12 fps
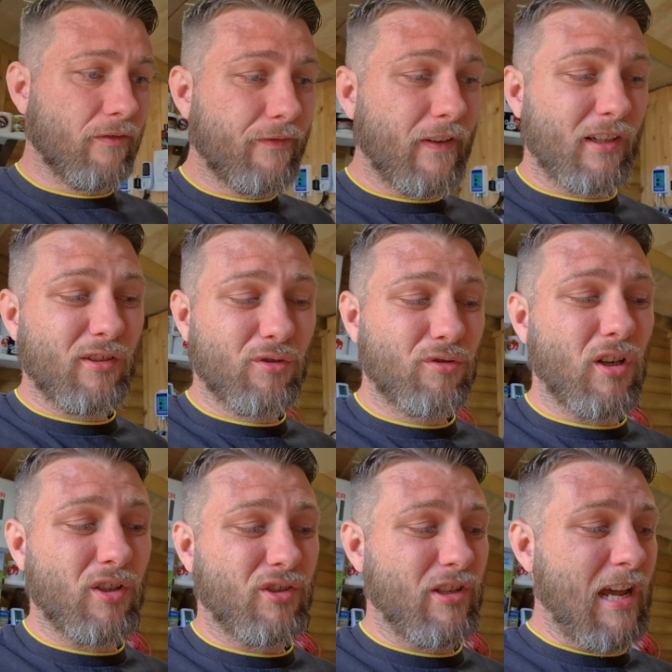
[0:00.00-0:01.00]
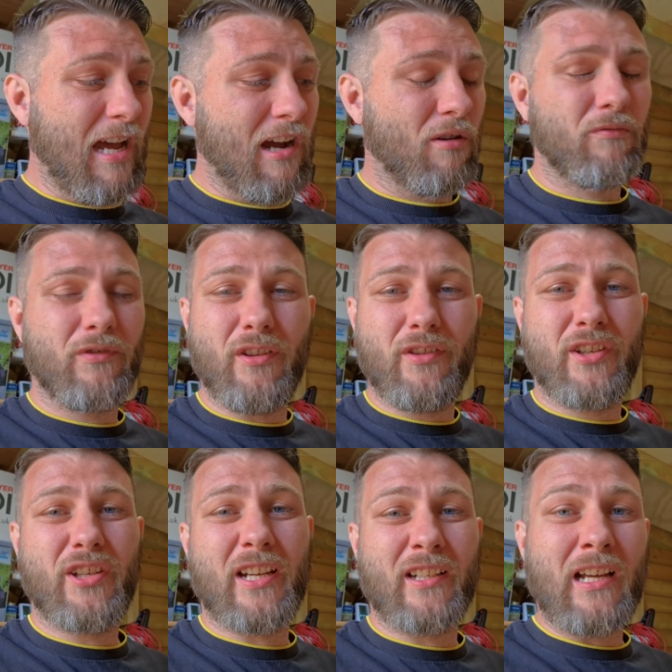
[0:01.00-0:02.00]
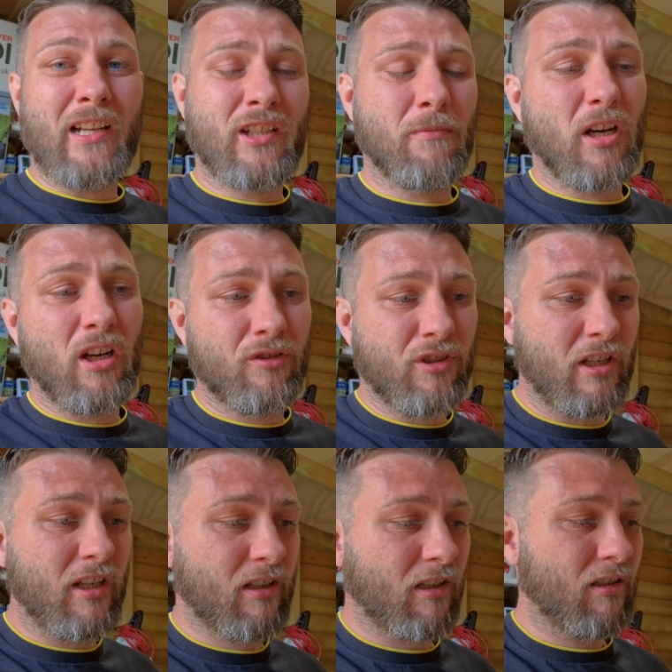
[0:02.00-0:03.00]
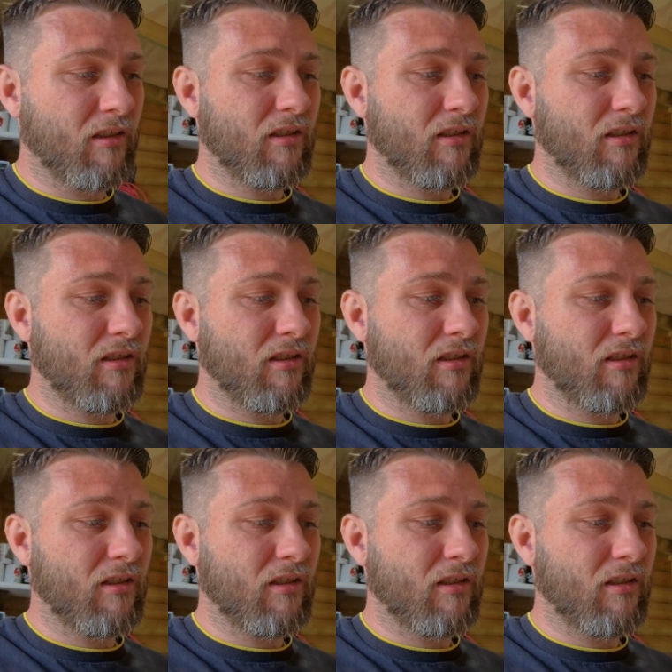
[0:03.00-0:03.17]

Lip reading: fingers crossed now that this antibiotic